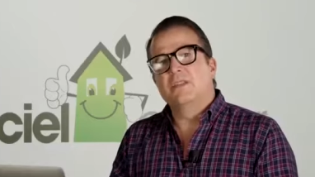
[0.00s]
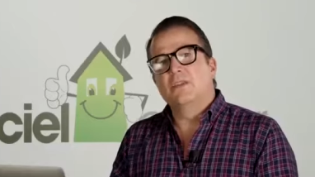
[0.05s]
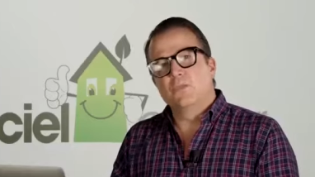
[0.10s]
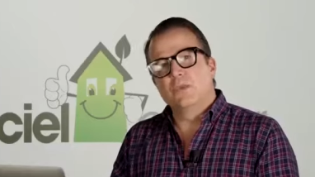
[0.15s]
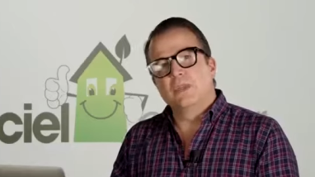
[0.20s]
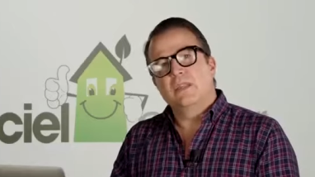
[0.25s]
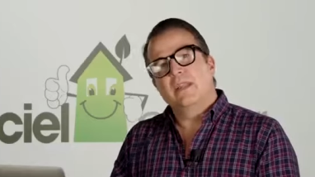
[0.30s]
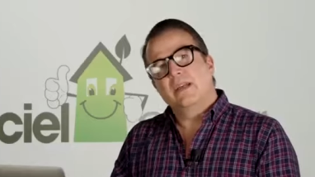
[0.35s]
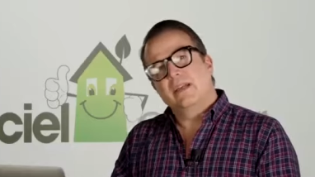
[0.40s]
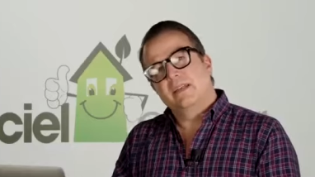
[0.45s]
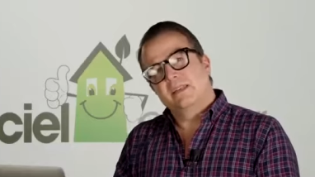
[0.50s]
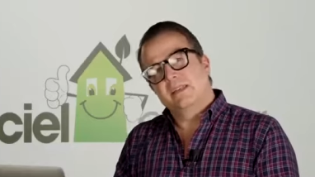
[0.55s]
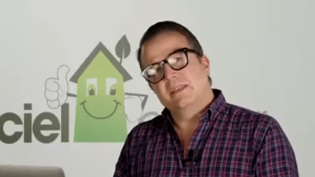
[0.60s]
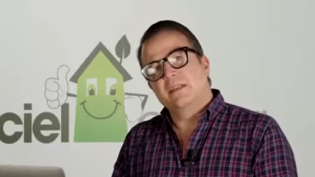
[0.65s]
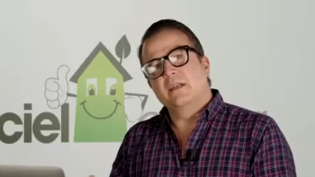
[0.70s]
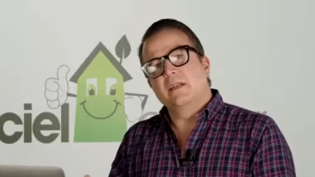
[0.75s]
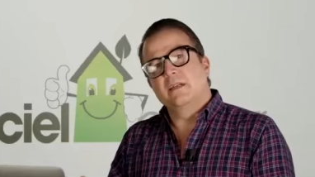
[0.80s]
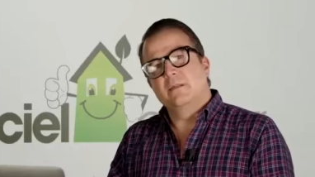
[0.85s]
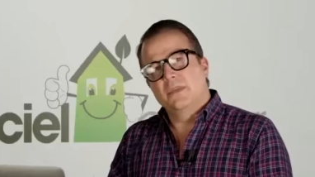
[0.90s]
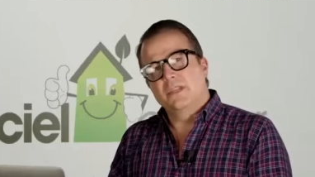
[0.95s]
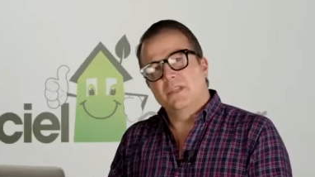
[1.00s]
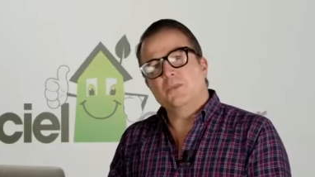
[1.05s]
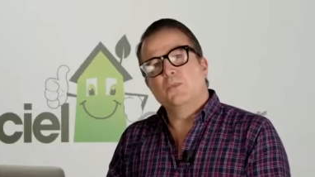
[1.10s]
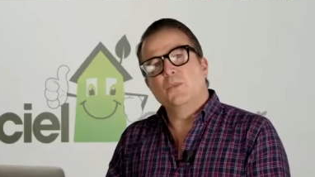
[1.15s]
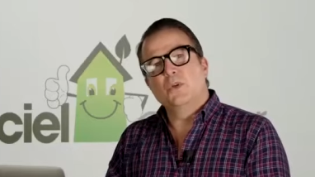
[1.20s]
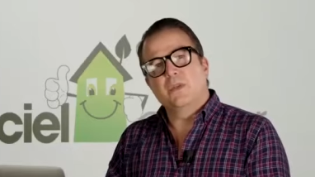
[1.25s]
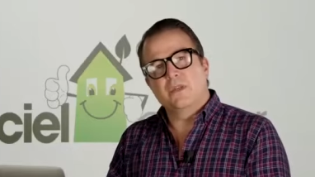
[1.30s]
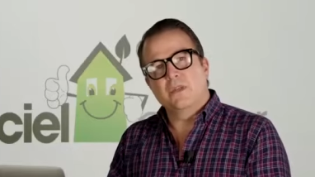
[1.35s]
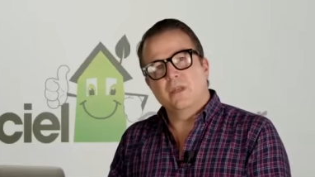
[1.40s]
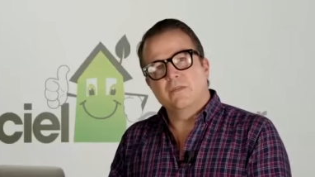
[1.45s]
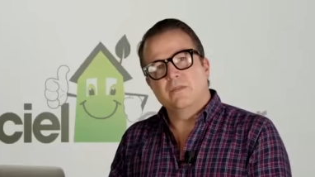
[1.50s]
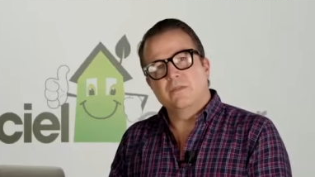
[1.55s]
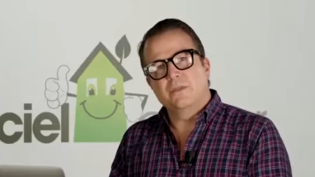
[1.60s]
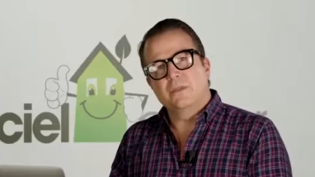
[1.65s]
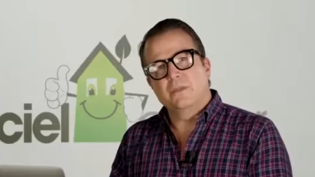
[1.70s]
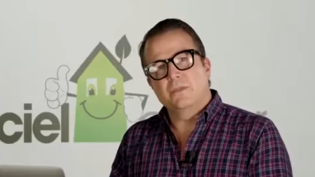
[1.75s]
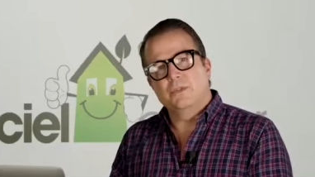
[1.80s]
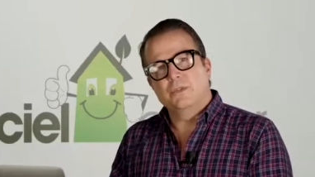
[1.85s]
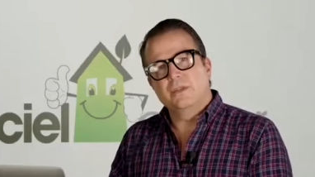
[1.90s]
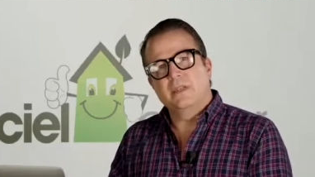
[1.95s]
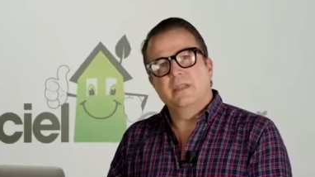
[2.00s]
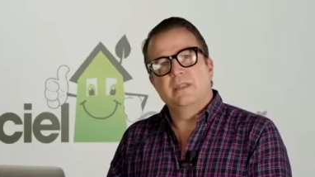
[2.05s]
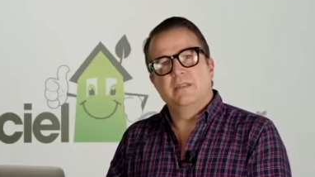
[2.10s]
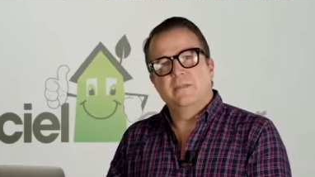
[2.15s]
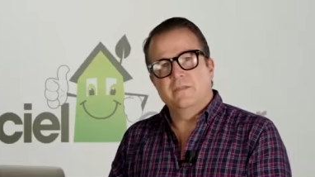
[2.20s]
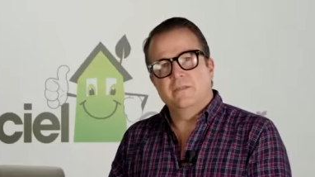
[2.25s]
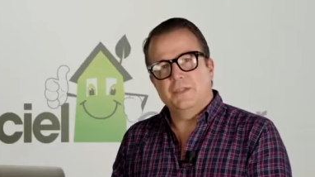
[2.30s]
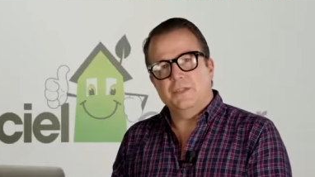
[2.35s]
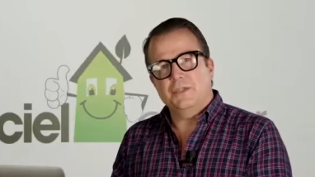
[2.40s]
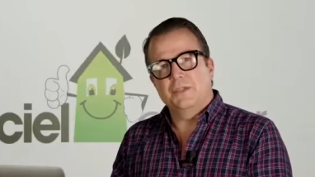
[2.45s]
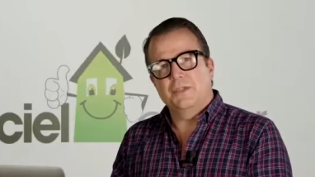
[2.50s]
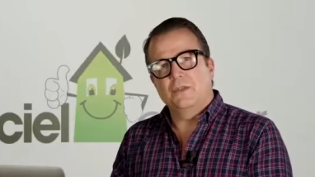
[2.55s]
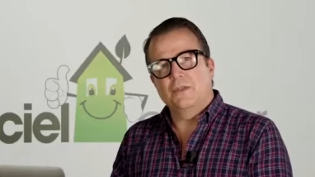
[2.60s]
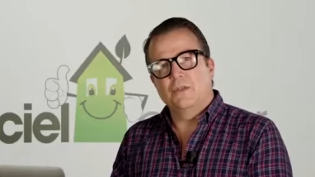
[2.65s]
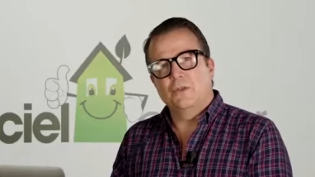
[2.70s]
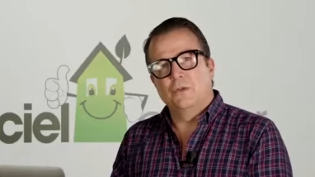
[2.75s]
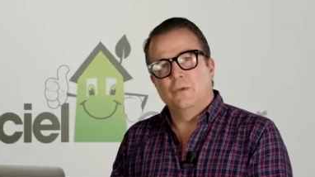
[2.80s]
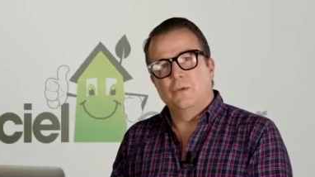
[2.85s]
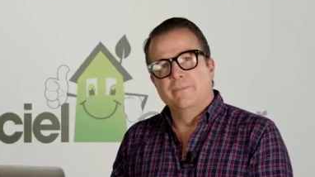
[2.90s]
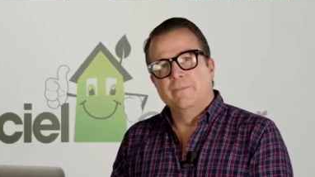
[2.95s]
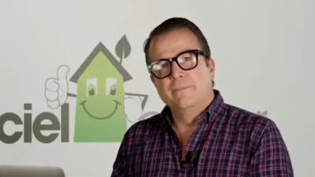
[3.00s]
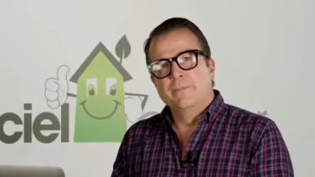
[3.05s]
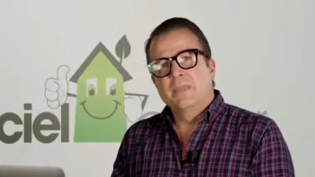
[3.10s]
to realize a much more comfortable and efficient home.